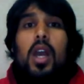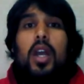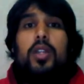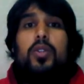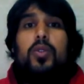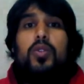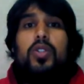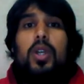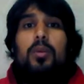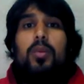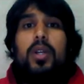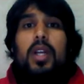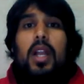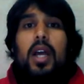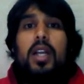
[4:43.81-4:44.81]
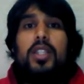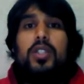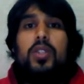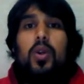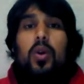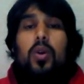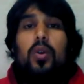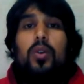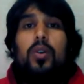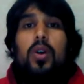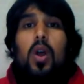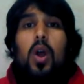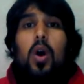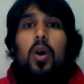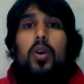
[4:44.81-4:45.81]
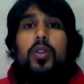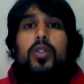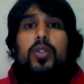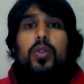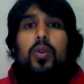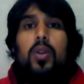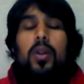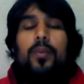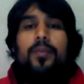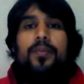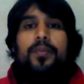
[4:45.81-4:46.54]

into some class or school.